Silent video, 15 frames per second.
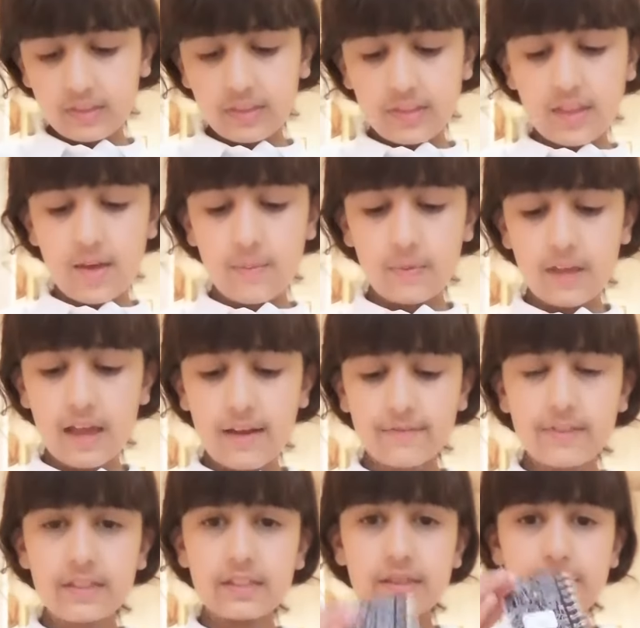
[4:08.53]
Then we have
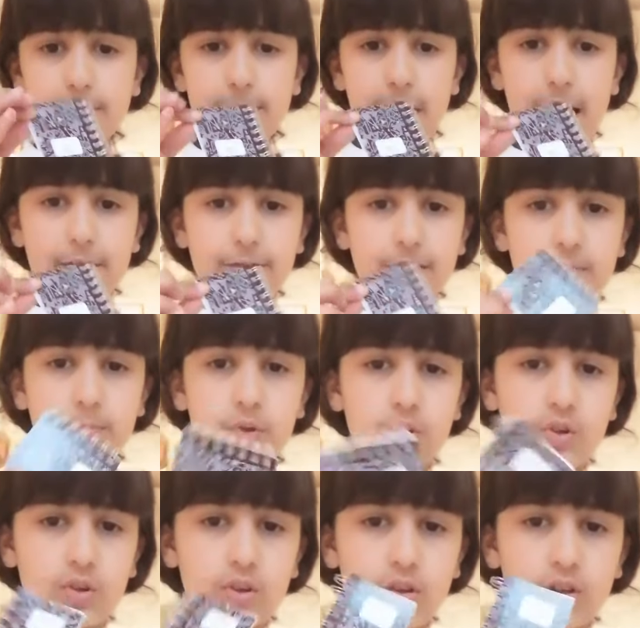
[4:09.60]
this maths
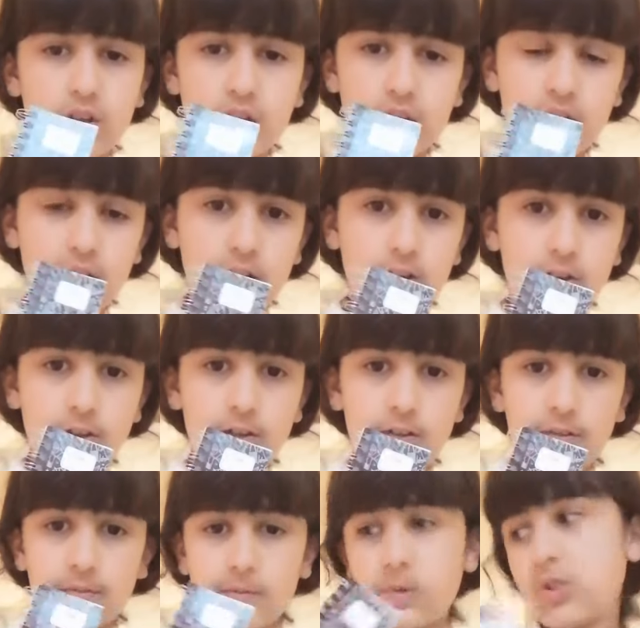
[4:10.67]
book
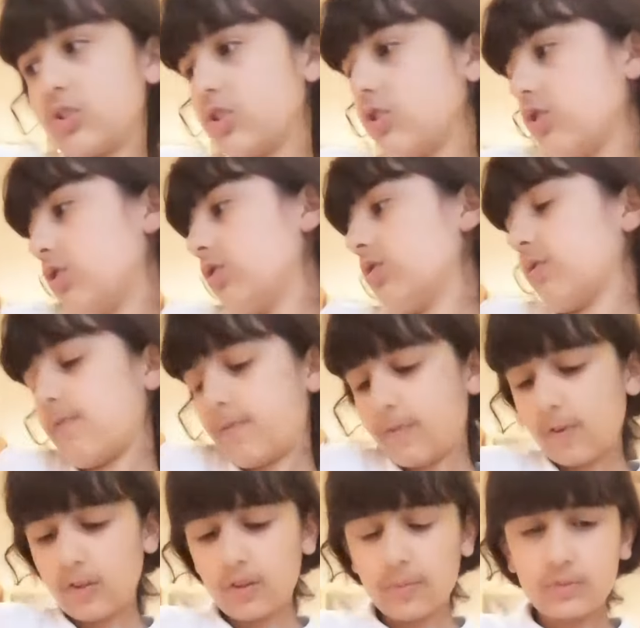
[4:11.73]
because you
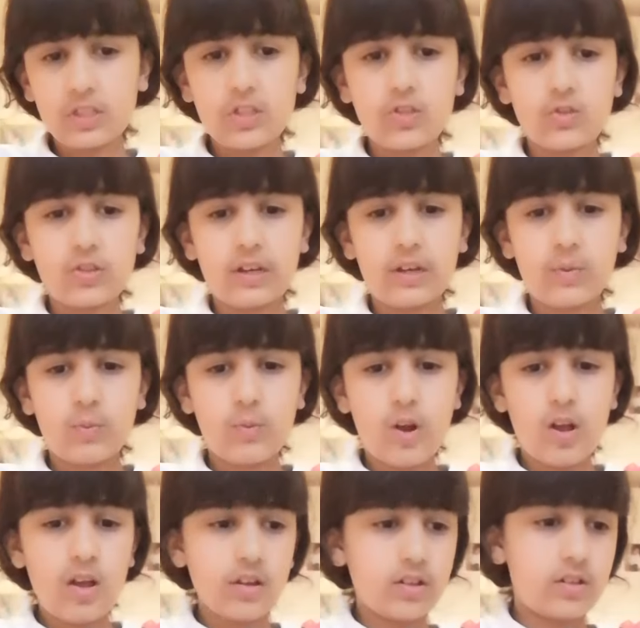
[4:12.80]
for them to do like
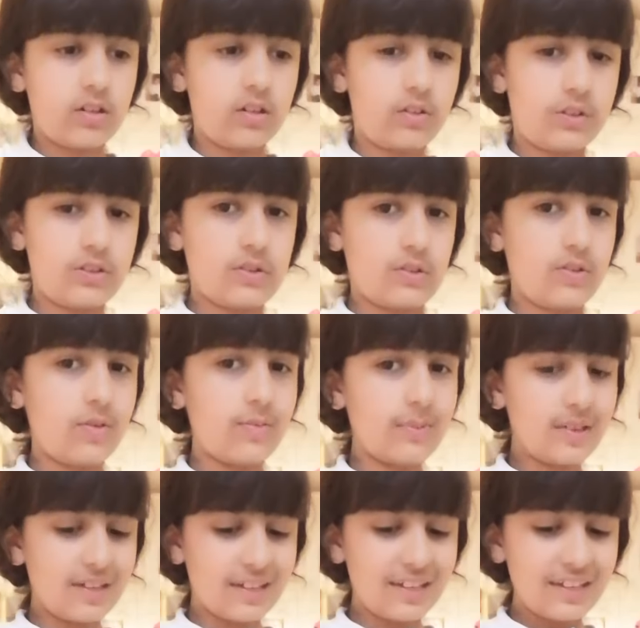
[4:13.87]
work. Lyra, stop.
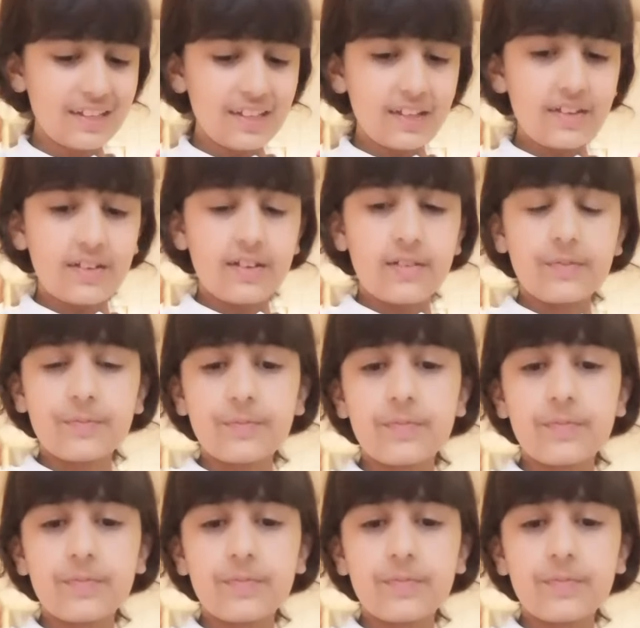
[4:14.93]
Okay, sorry.